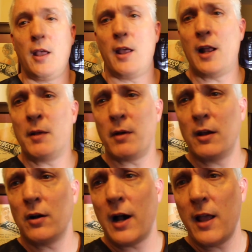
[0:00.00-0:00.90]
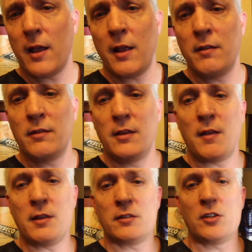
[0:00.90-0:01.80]
And
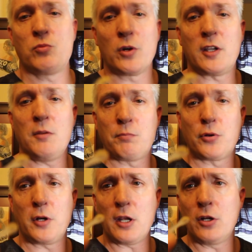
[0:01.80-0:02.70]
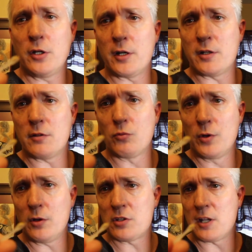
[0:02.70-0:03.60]
and this is working pretty good,
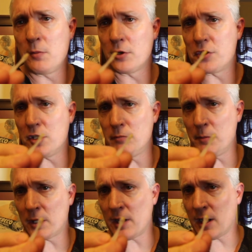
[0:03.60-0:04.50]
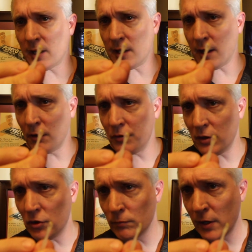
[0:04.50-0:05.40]
real similar to a mimikaki. I don't
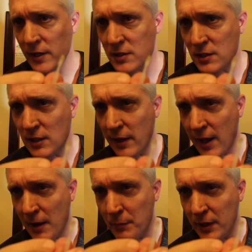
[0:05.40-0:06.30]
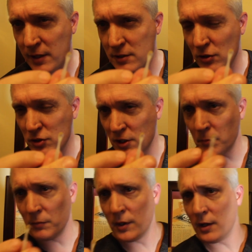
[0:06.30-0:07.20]
think you can probably see that, but there's
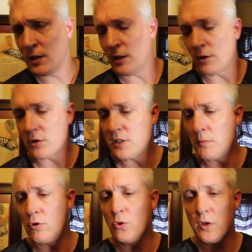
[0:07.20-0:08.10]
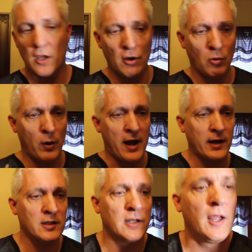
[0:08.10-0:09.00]
some gooey
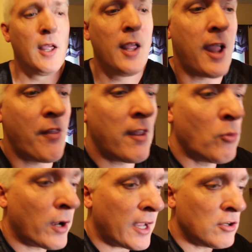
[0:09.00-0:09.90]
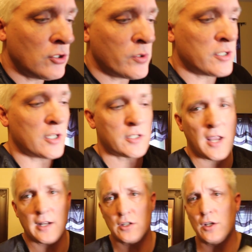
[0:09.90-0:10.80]
earwax. And then what I do is just
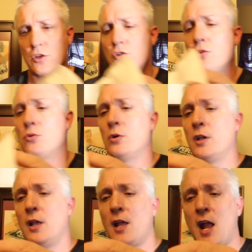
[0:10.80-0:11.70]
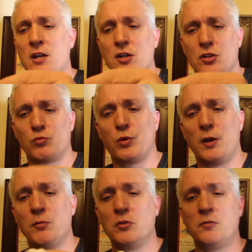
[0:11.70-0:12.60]
take a tissue and just
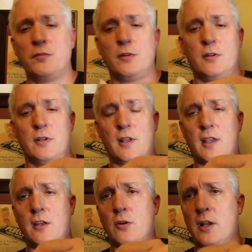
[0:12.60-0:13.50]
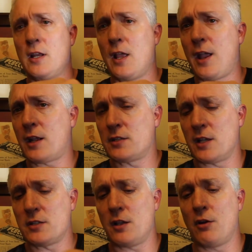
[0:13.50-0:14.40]
remove, any
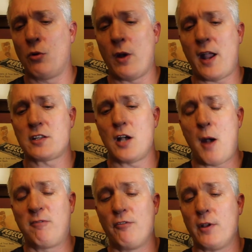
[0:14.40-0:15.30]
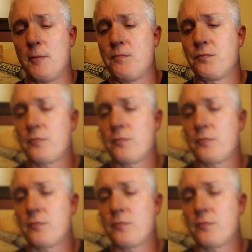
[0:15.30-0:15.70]
excess earwax off of it.